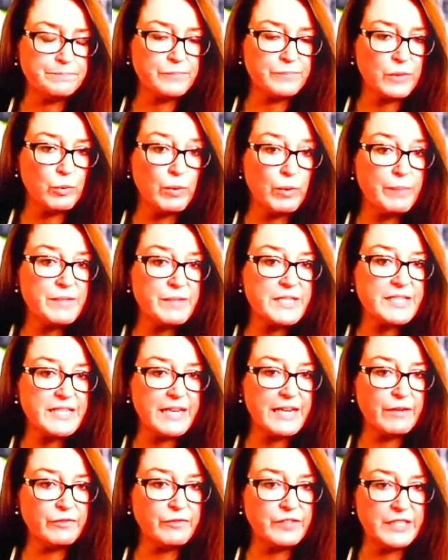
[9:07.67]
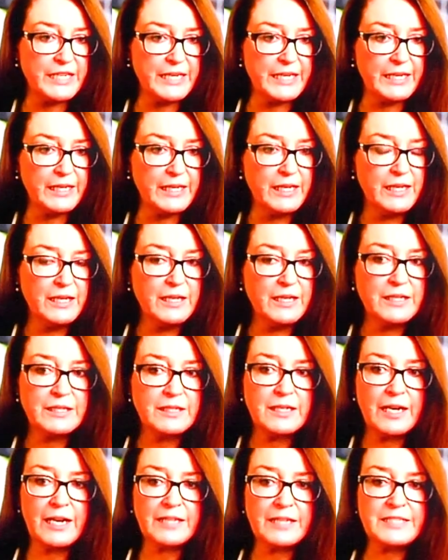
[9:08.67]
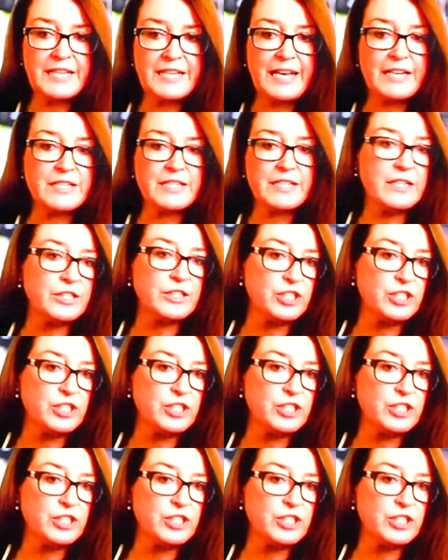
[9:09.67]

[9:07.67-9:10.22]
women's safety takes such